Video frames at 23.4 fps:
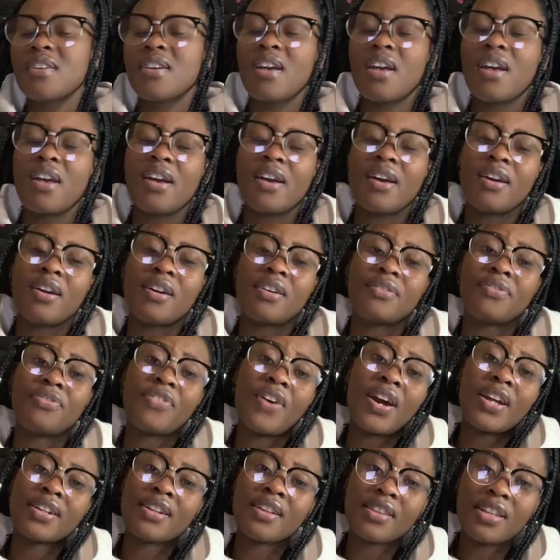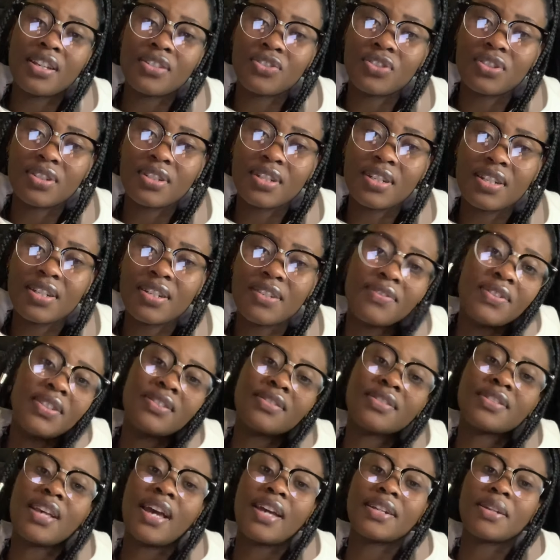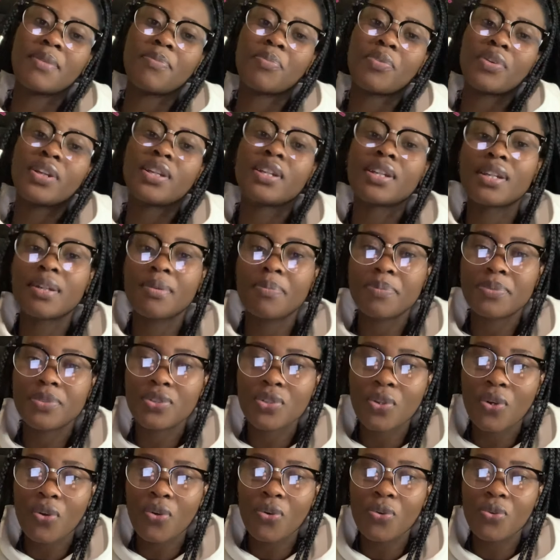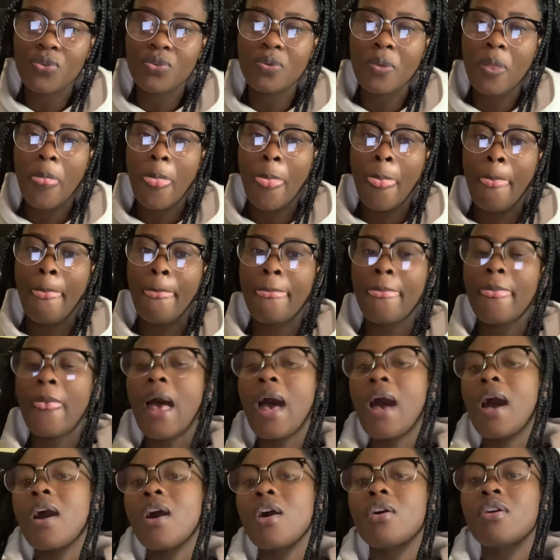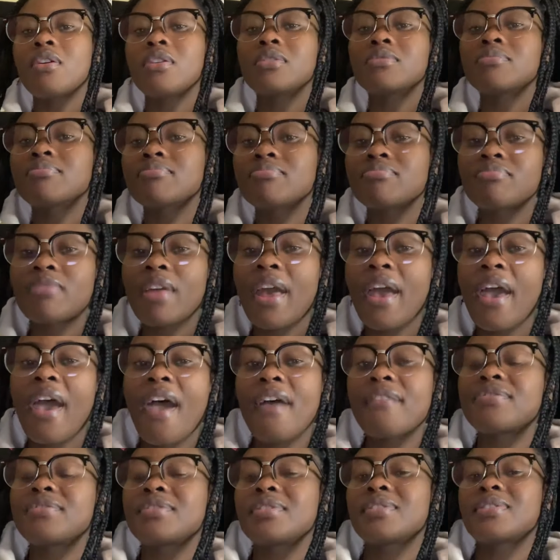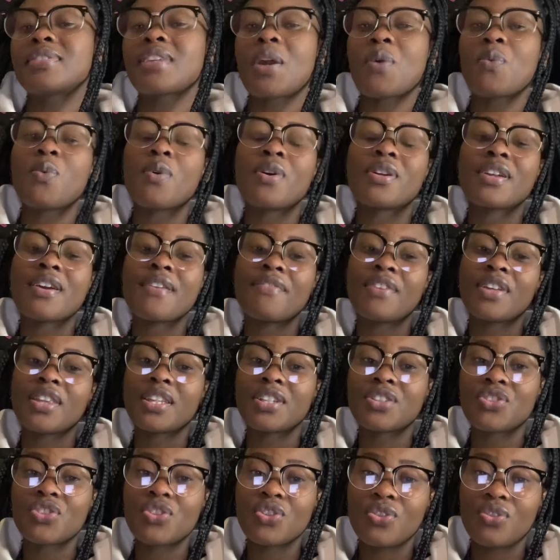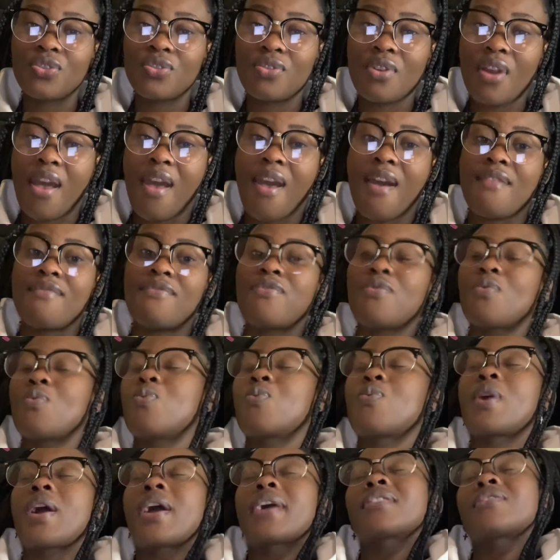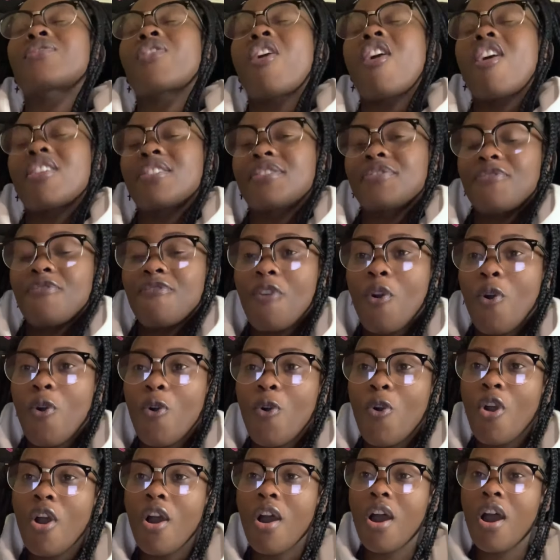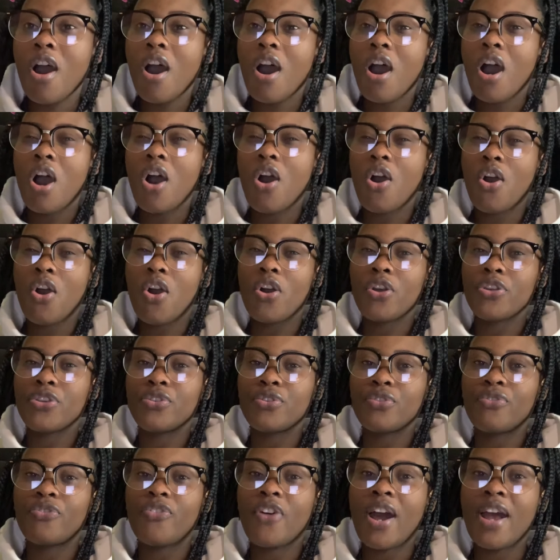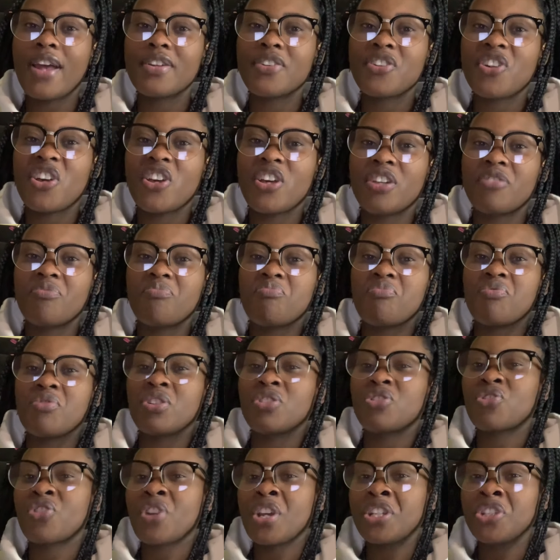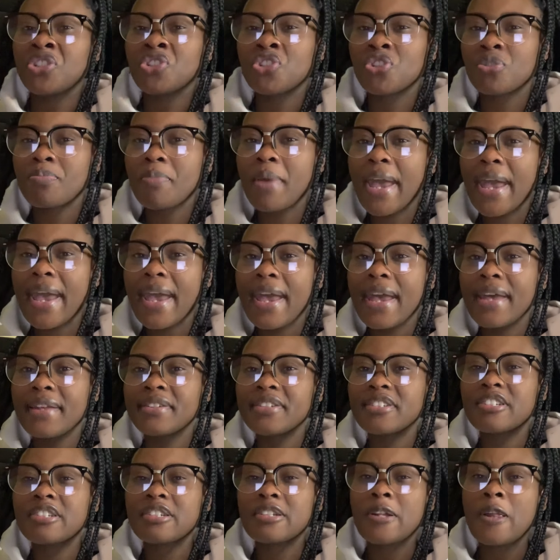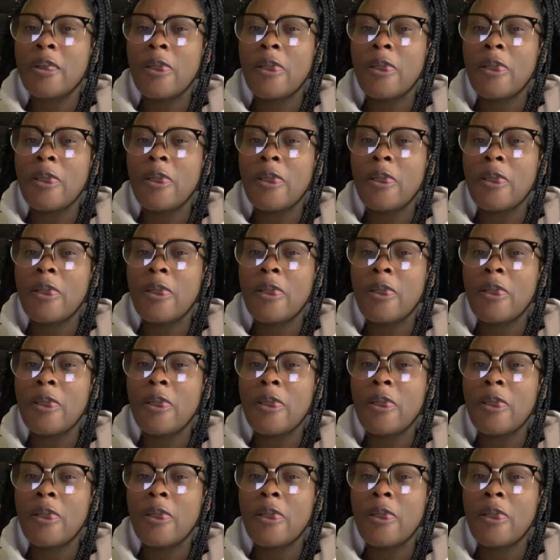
find out that you didn't even sign a prenup, so now they have to take whatever that you have worked hard for. You find that retrenchment.